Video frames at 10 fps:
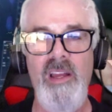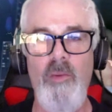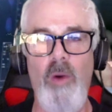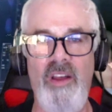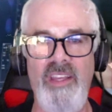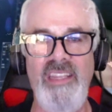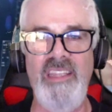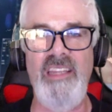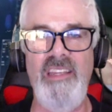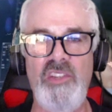Well, he
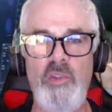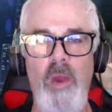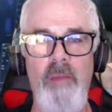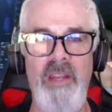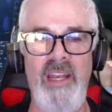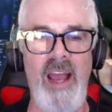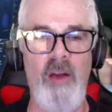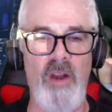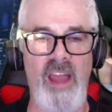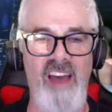did the swim in an
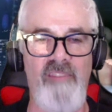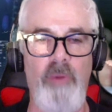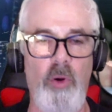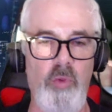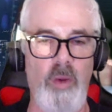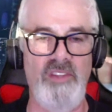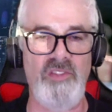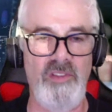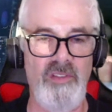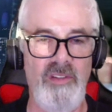hour and a half both
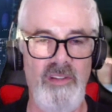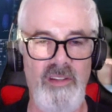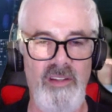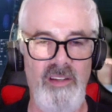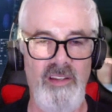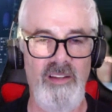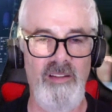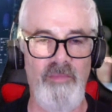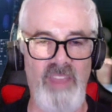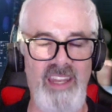ways,
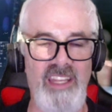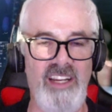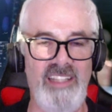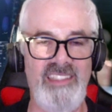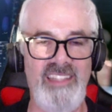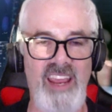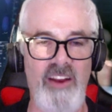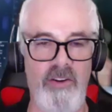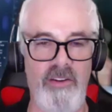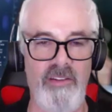and he got scared.